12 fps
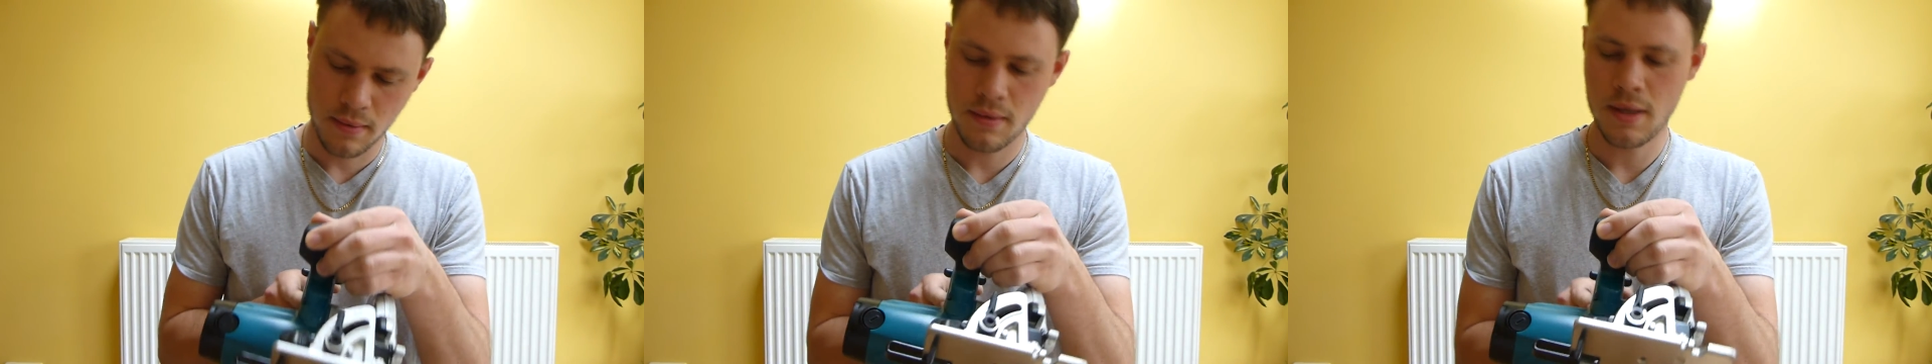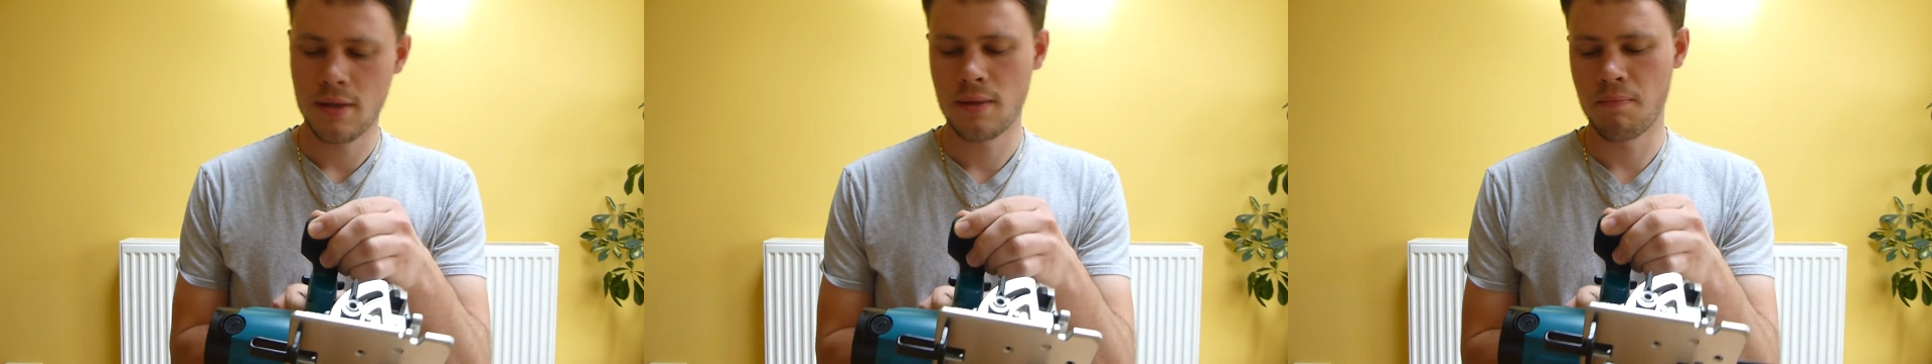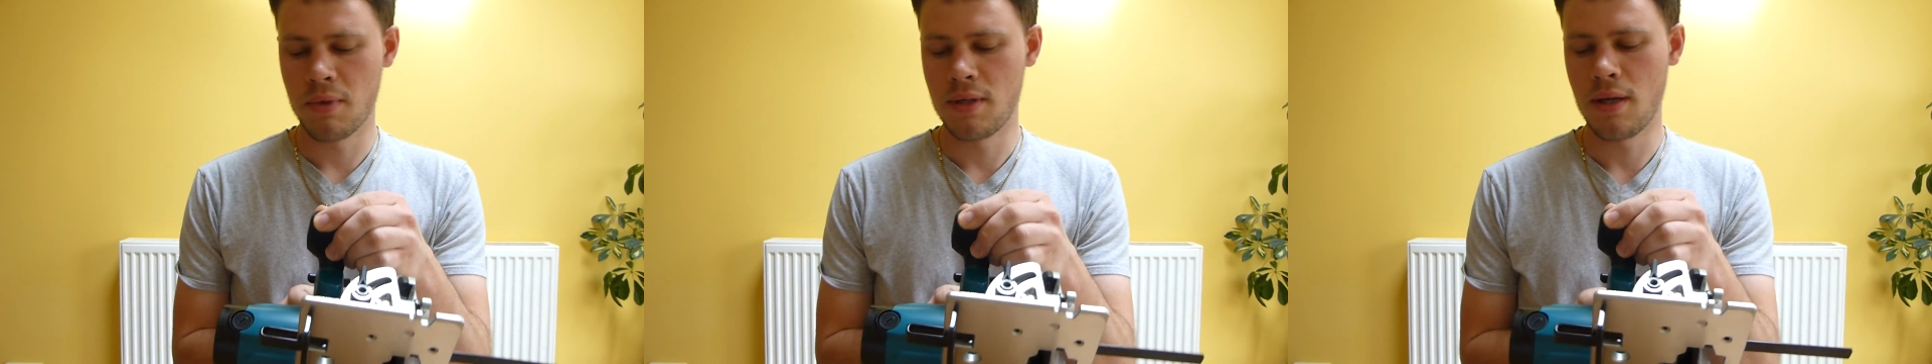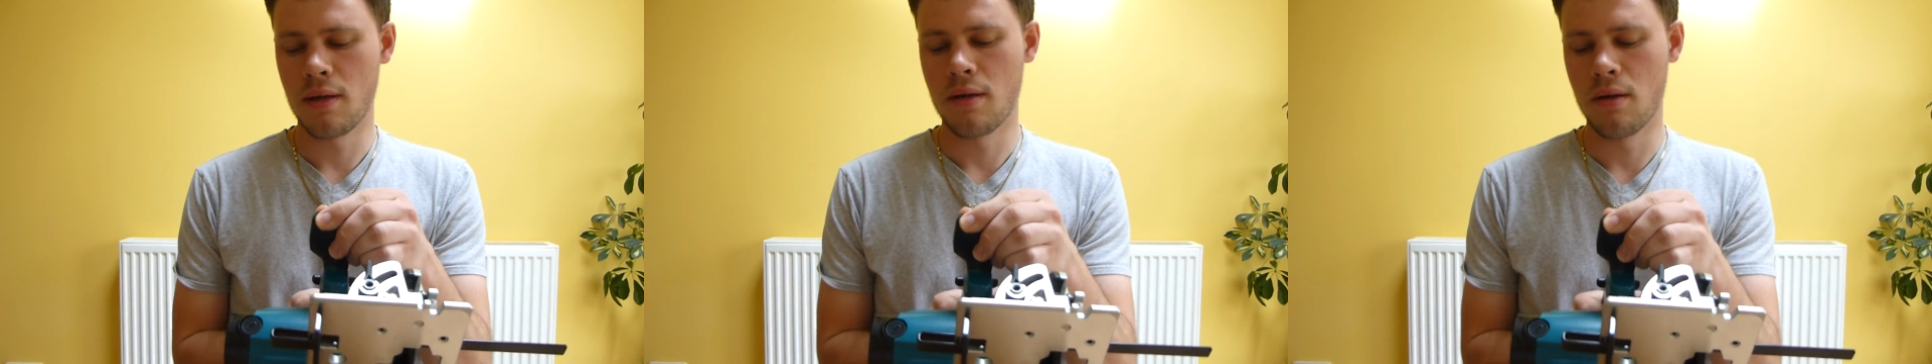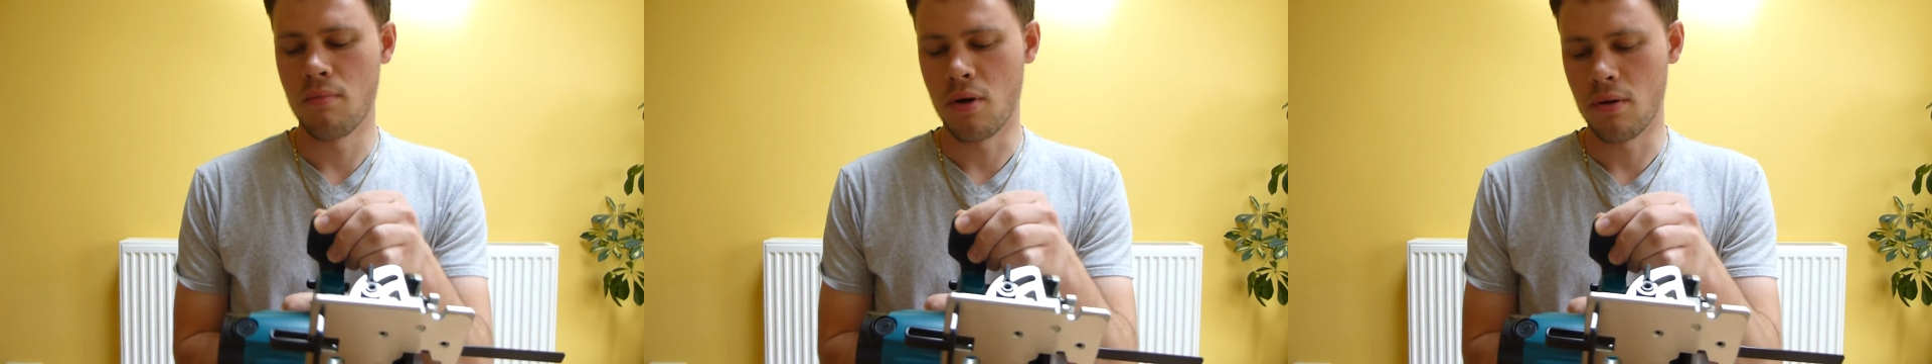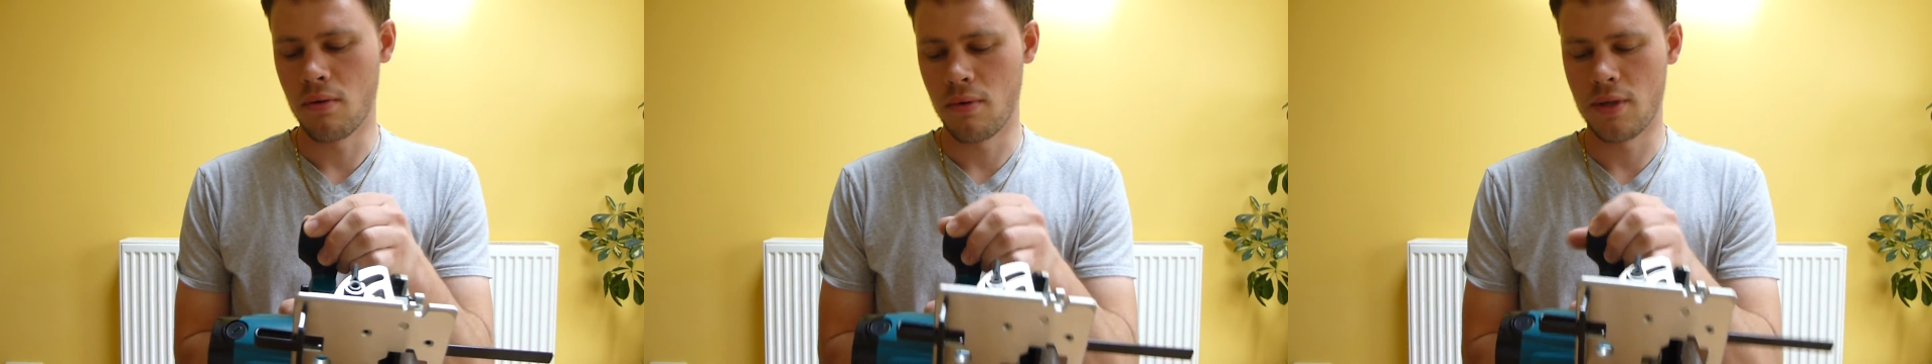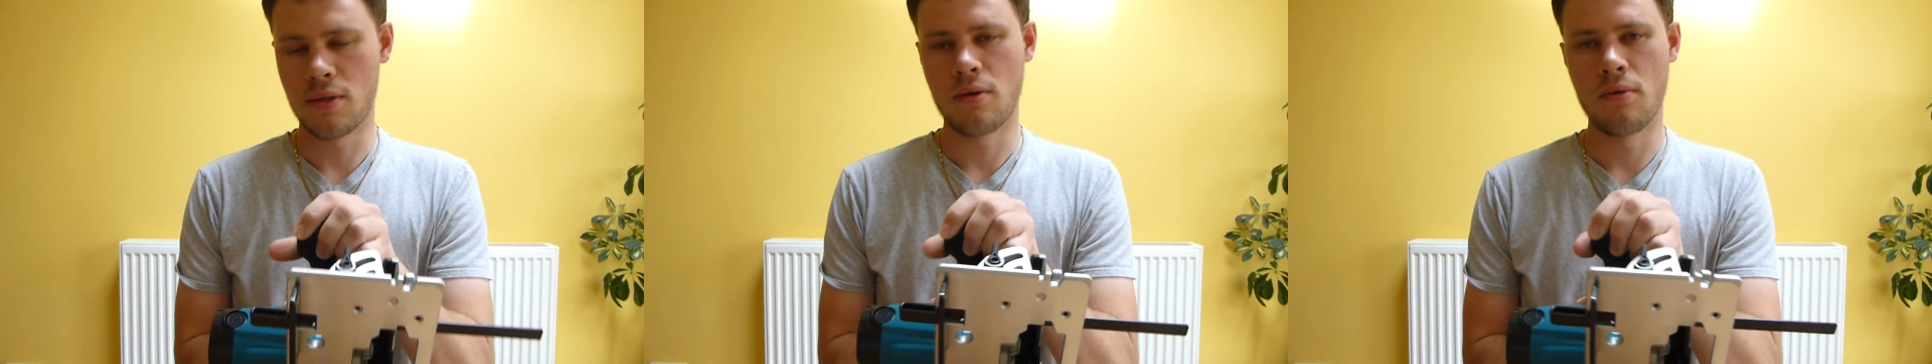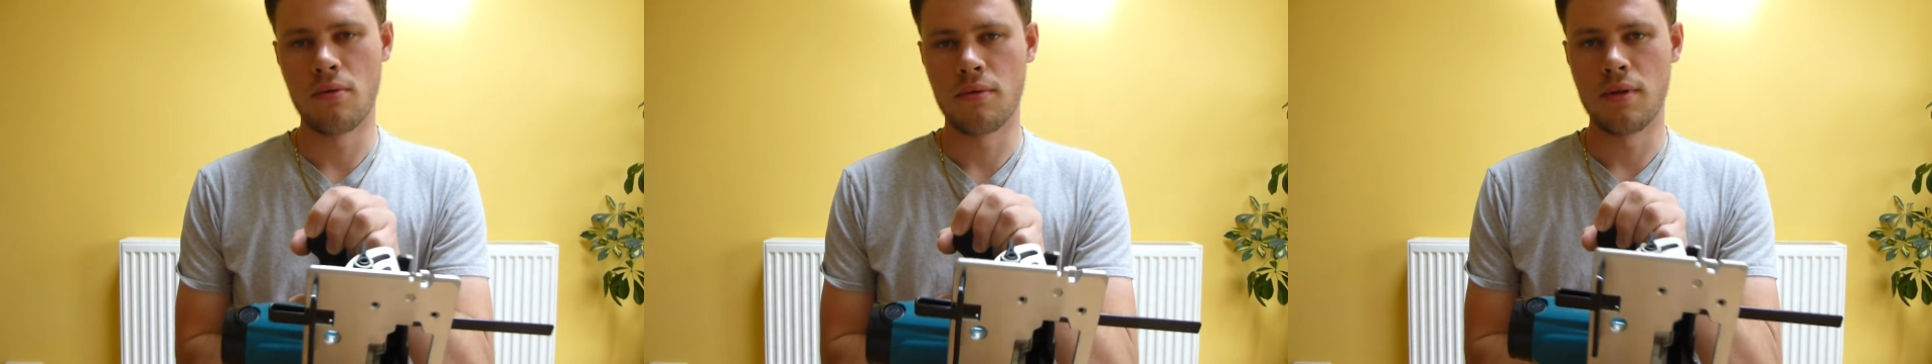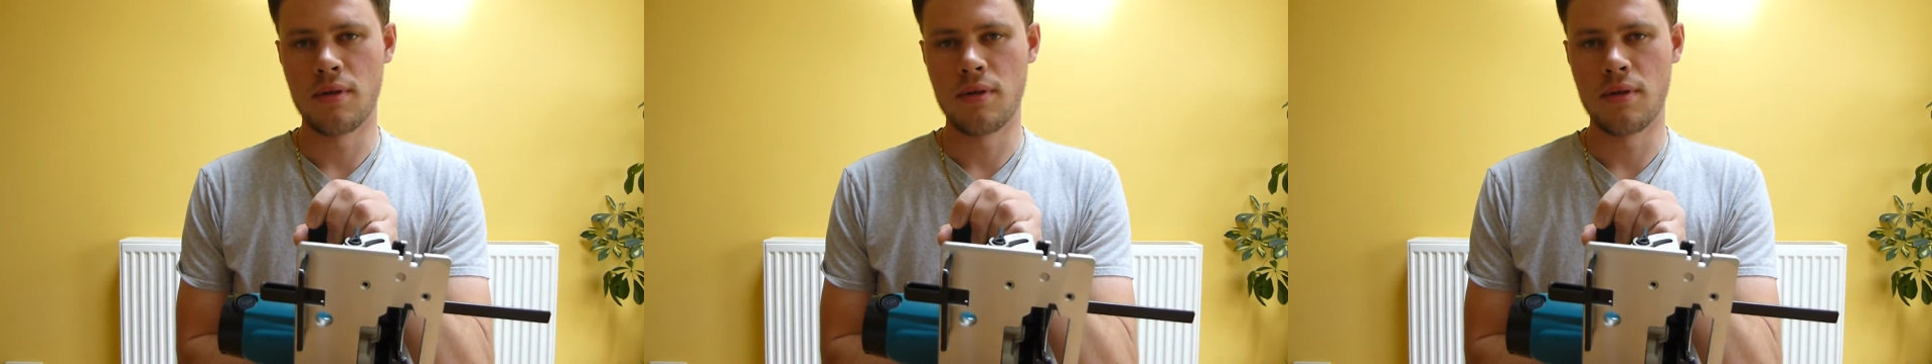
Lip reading: This particular model is called the